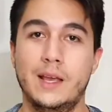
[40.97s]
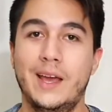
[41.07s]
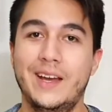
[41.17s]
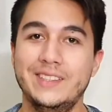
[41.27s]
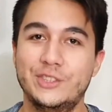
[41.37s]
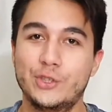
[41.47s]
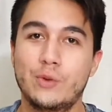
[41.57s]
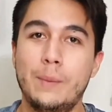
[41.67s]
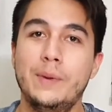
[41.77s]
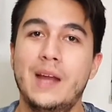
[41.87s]
And to
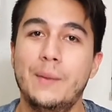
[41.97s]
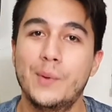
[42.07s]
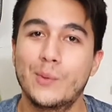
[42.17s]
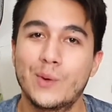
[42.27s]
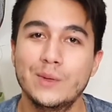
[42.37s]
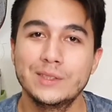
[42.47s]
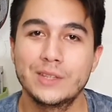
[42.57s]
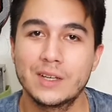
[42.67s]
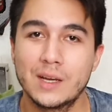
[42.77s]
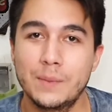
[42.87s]
wrap it up, we will
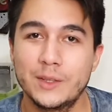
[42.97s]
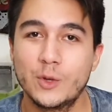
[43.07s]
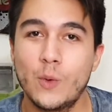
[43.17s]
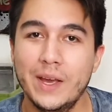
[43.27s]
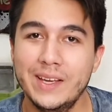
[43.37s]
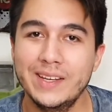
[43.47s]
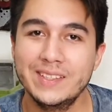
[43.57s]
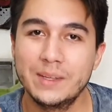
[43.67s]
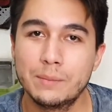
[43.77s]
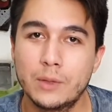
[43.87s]
talk about why
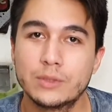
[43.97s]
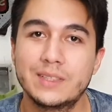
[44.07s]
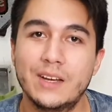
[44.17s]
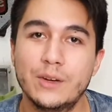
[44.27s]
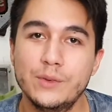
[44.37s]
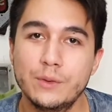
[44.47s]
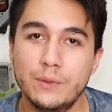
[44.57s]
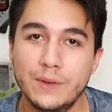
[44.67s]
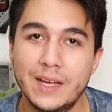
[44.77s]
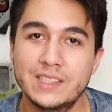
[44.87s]
getting the most out of your
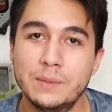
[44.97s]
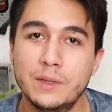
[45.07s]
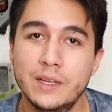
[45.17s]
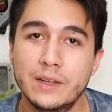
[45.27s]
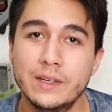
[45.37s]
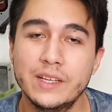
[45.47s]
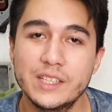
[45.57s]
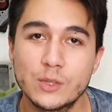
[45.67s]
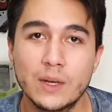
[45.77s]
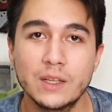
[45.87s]
flight simulator
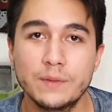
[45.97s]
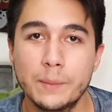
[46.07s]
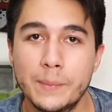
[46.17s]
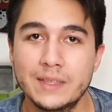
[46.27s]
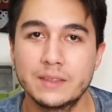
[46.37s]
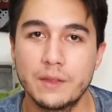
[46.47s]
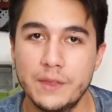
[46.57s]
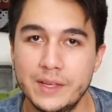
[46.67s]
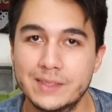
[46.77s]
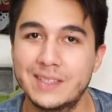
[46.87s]
is one of the best
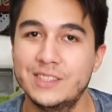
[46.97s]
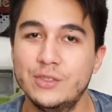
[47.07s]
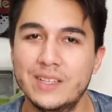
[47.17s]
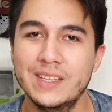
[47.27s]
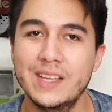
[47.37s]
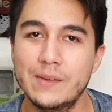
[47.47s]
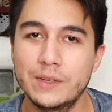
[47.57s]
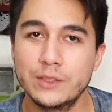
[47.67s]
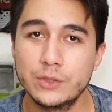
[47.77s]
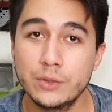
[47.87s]
things that you can
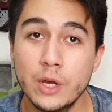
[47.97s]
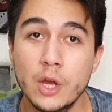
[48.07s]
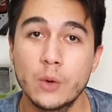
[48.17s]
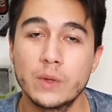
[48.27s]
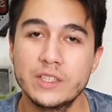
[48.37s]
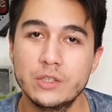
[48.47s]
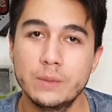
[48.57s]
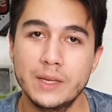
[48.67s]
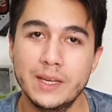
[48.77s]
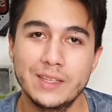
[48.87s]
ever do when you
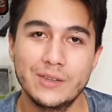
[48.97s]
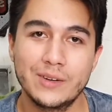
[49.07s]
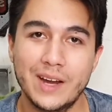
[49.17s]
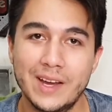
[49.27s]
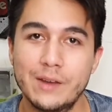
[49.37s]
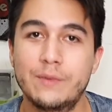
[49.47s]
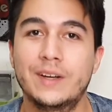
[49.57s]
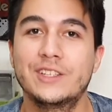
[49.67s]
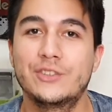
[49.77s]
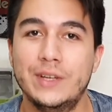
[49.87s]
begin your
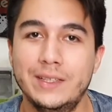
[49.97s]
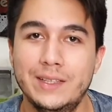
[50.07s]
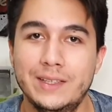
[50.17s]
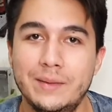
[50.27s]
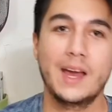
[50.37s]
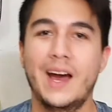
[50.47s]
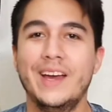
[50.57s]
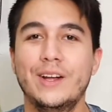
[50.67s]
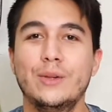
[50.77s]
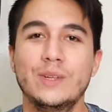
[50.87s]
IFR training.
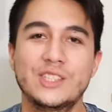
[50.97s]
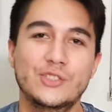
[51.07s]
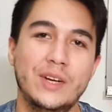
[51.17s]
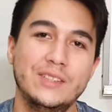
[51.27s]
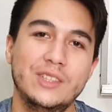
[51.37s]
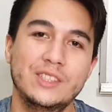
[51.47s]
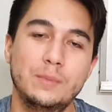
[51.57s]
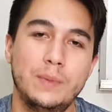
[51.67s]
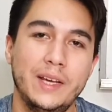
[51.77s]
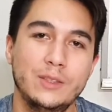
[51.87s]
I always try to
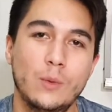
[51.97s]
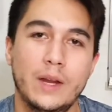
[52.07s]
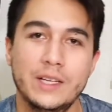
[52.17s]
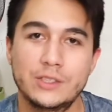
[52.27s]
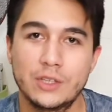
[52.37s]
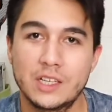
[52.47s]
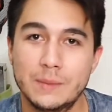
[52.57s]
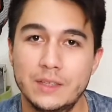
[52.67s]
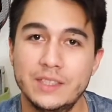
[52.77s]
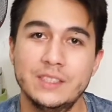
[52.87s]
explain what I talk
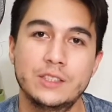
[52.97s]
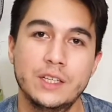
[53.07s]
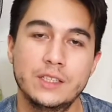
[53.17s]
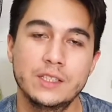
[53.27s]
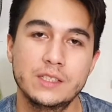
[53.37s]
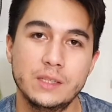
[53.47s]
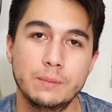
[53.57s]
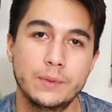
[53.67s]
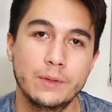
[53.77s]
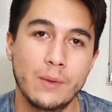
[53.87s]
about in such a
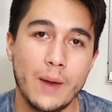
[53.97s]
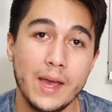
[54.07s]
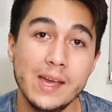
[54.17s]
simple way